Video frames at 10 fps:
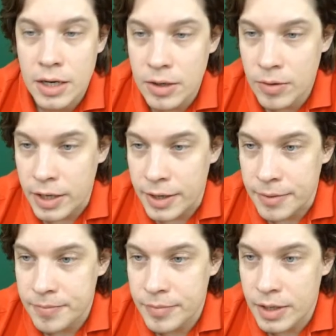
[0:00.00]
Okay,
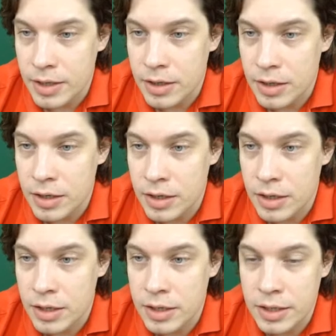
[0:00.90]

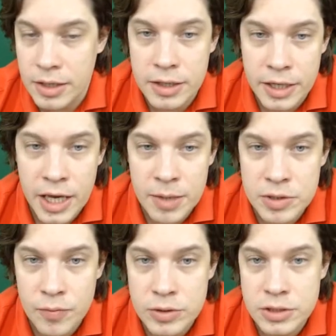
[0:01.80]
in the game
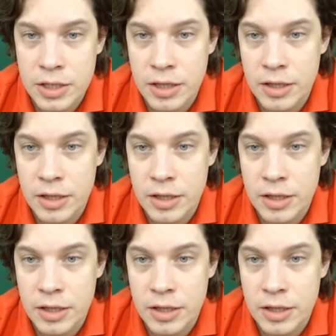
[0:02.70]
it was